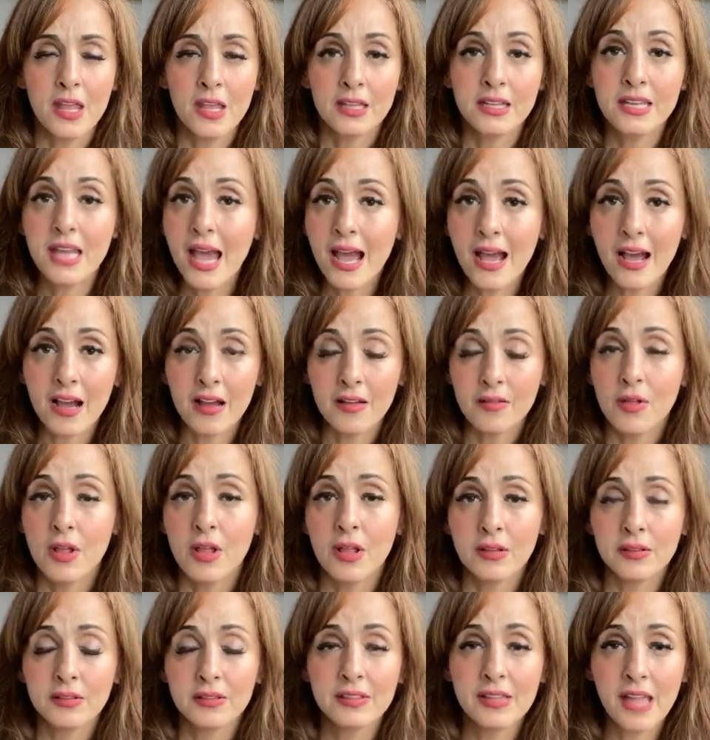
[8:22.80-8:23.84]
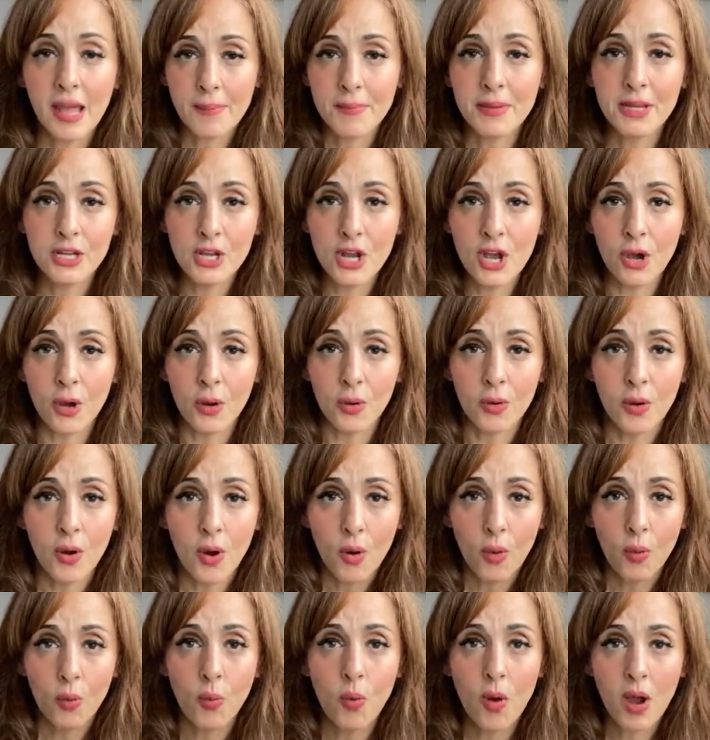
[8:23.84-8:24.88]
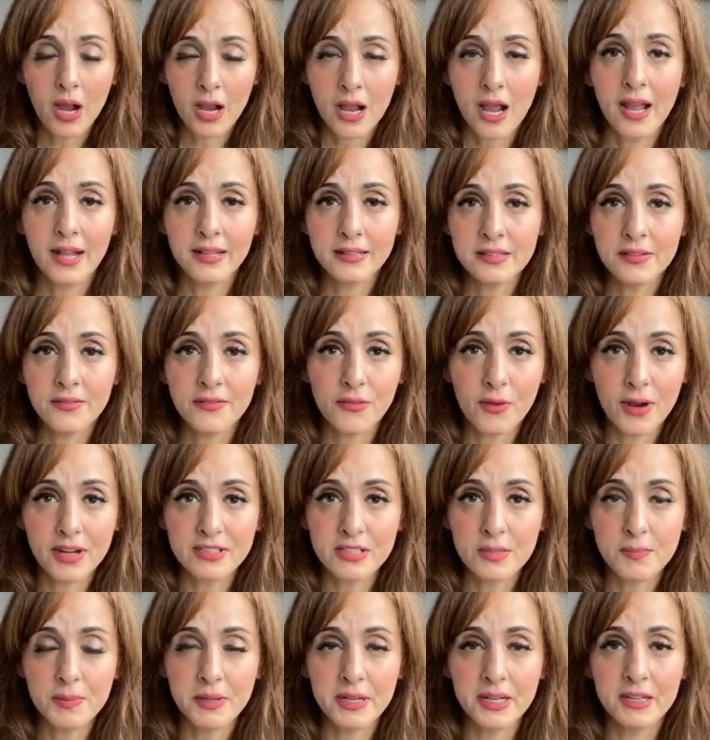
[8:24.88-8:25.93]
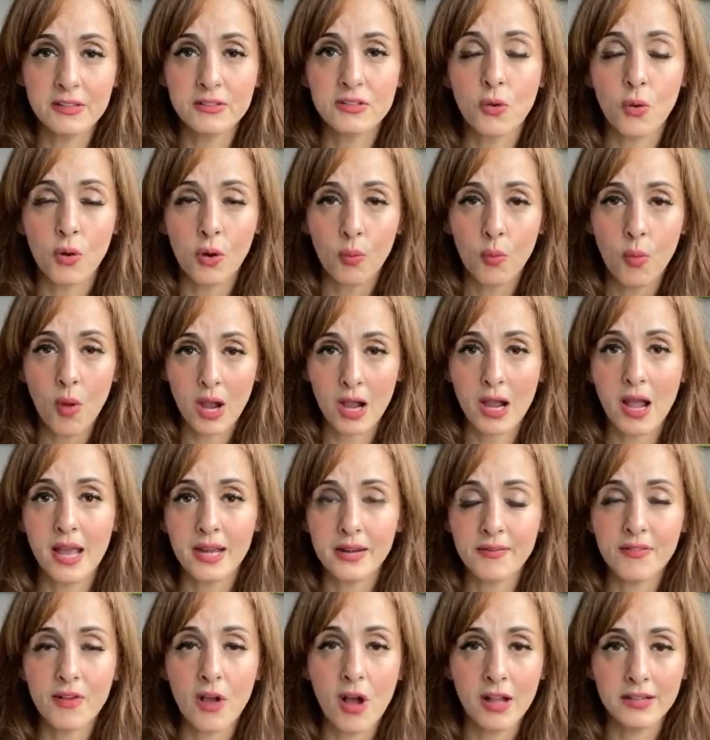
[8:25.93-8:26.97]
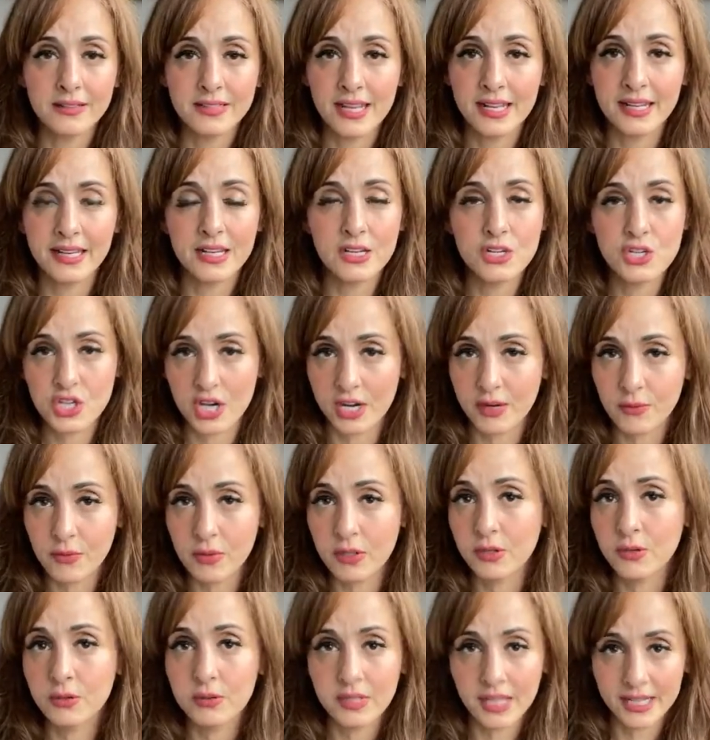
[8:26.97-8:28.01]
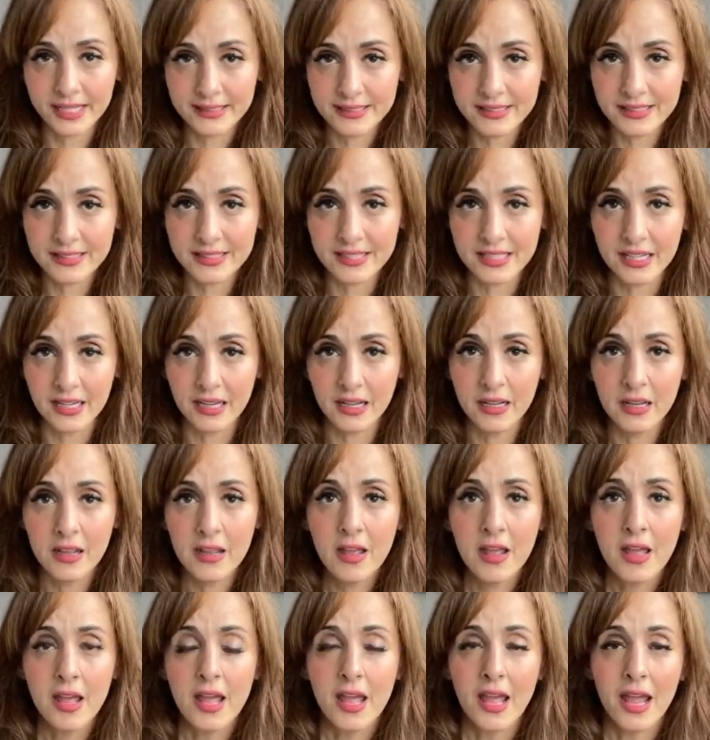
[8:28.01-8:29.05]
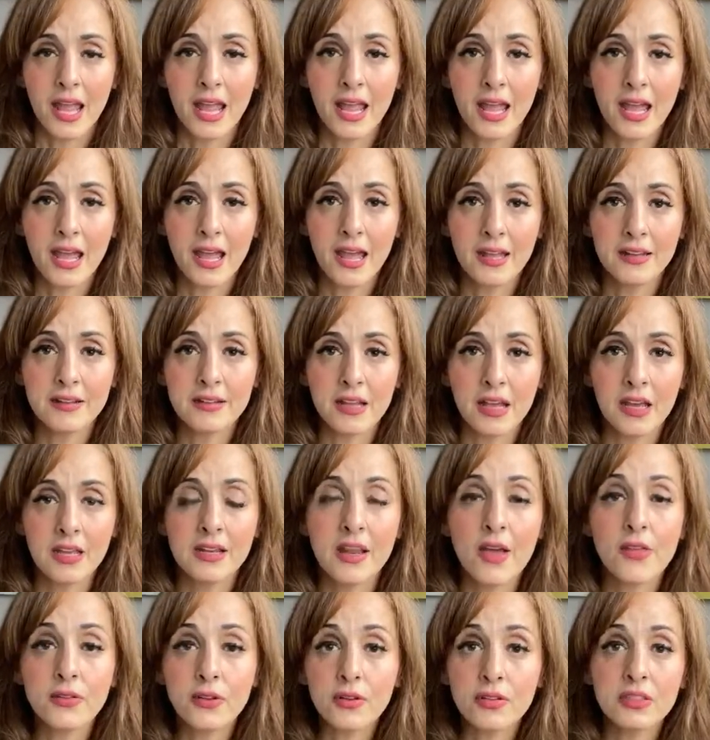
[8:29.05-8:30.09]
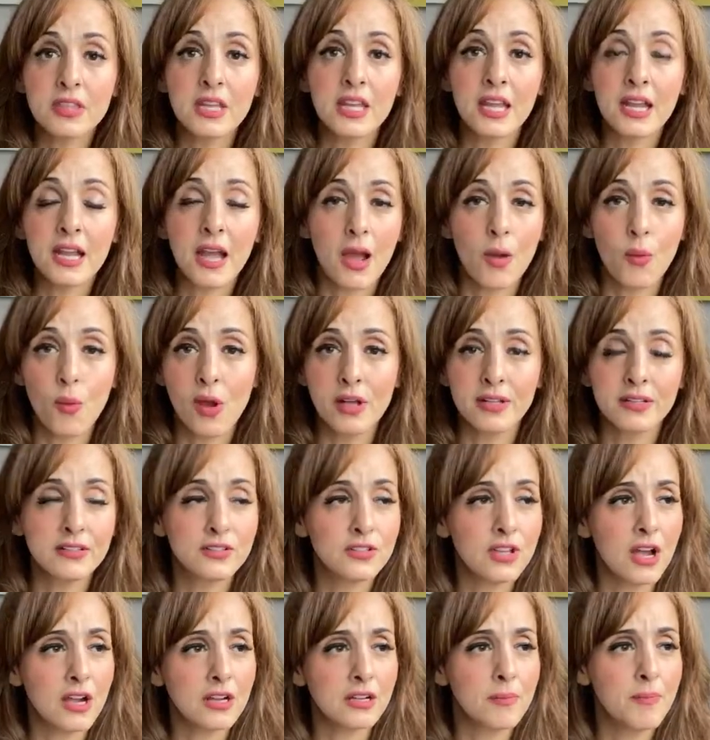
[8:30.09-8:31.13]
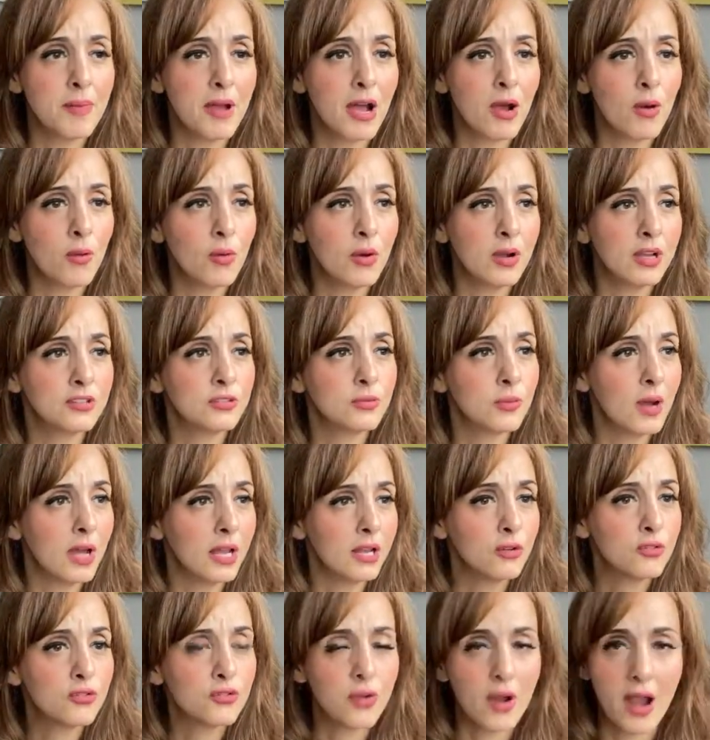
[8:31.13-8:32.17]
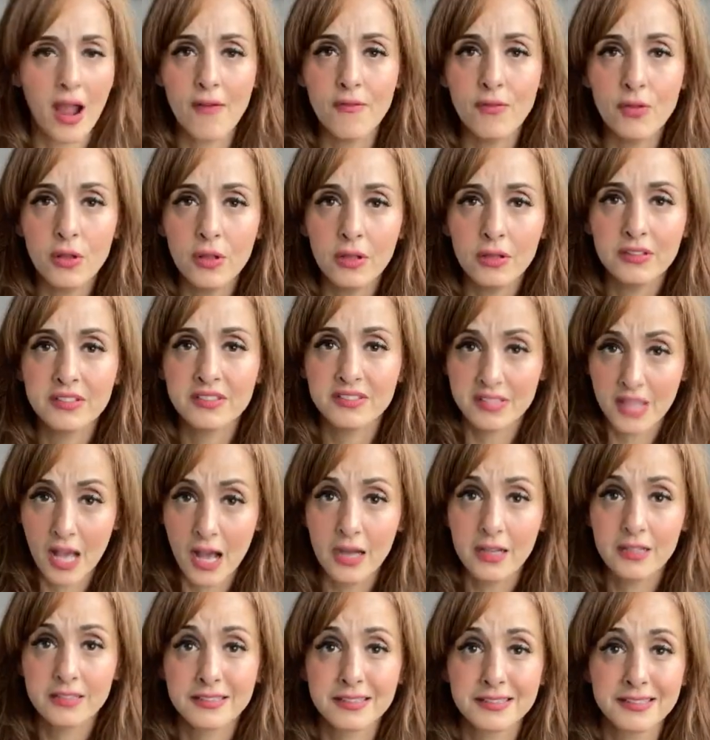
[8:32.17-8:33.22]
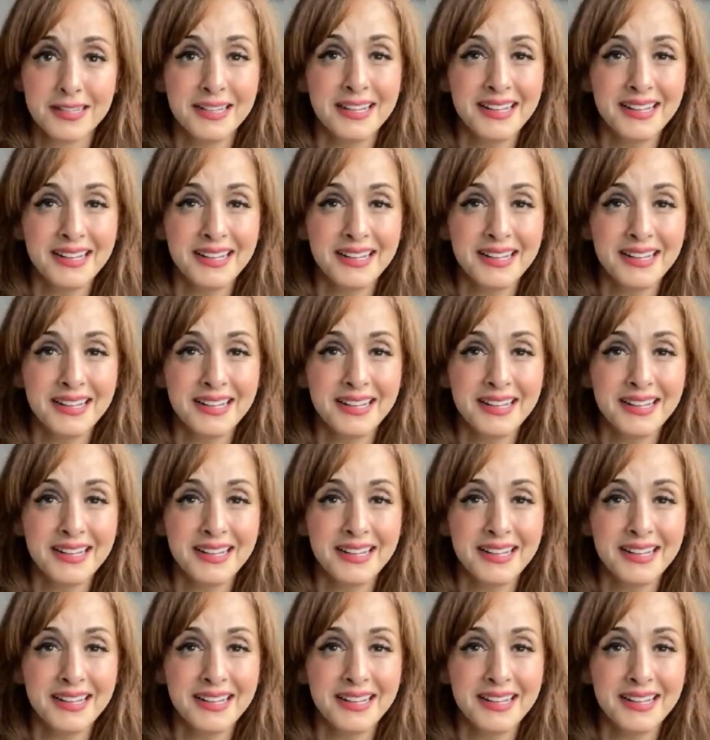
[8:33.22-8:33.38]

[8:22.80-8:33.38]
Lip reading: yeah, let me know what kinds of recipes or what kind of content in general you'd like to see. And another thing I want to talk about was what? Travel sucks.